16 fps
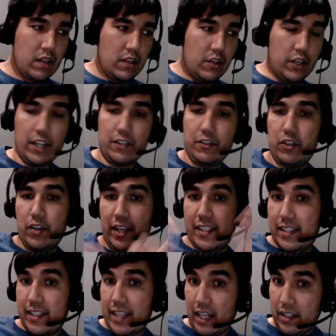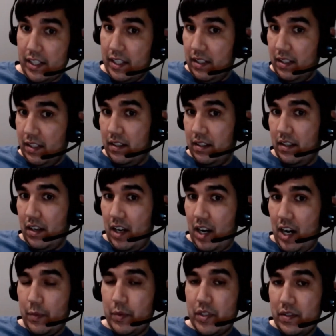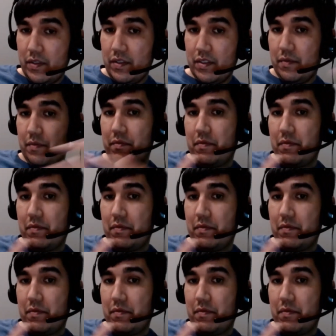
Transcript: You can also try selling options.